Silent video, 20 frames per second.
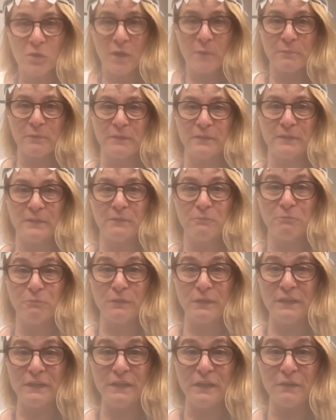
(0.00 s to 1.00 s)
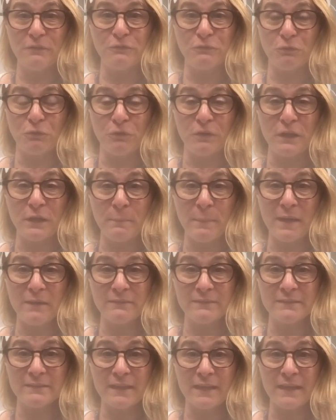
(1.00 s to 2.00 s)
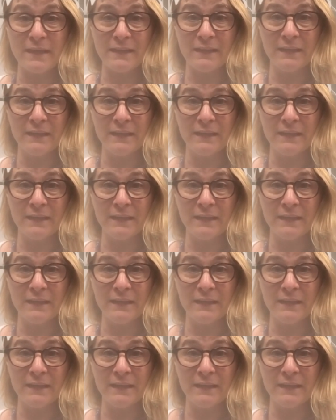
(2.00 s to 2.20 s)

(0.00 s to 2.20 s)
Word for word: I'm going to read a story about today?